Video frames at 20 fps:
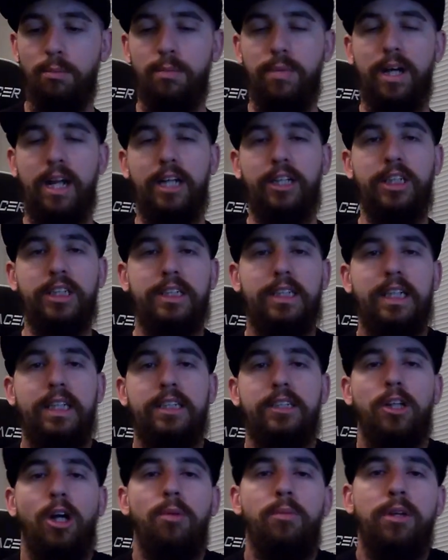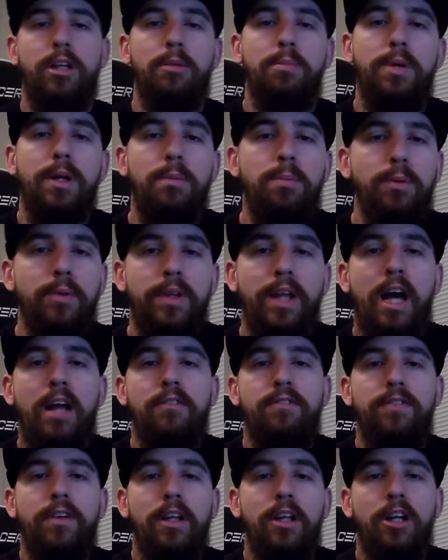But I just see so many people
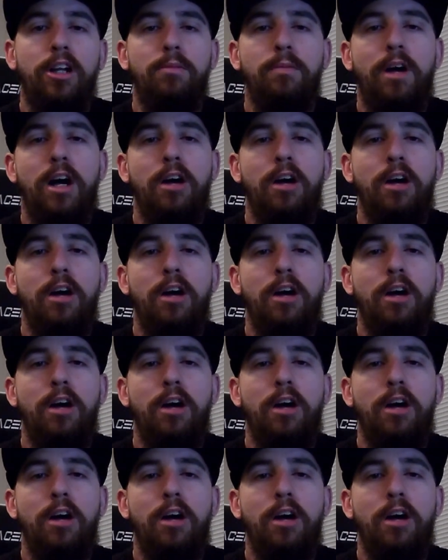not filling them